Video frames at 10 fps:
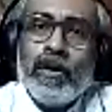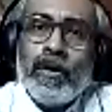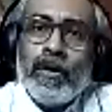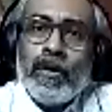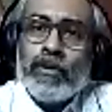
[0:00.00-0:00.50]

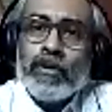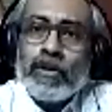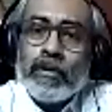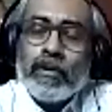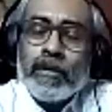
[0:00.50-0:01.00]
So
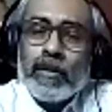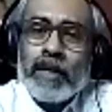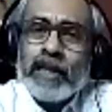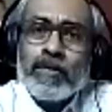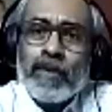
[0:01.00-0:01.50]
this
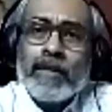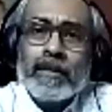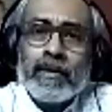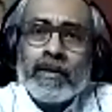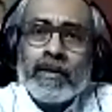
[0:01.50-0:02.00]
was the
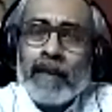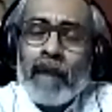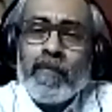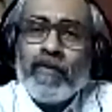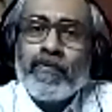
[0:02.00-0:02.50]
type of
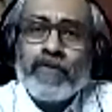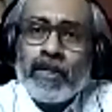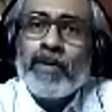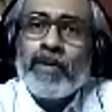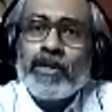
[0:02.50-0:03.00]

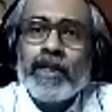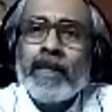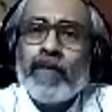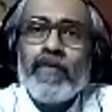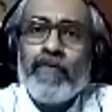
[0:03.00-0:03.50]
situation that we
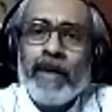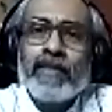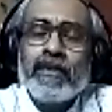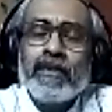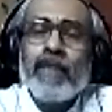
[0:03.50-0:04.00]
faced
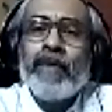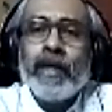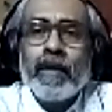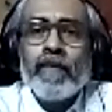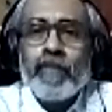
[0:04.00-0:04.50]
during
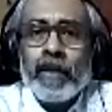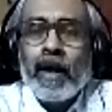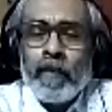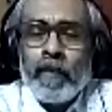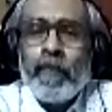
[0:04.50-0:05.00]

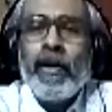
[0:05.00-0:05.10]
April,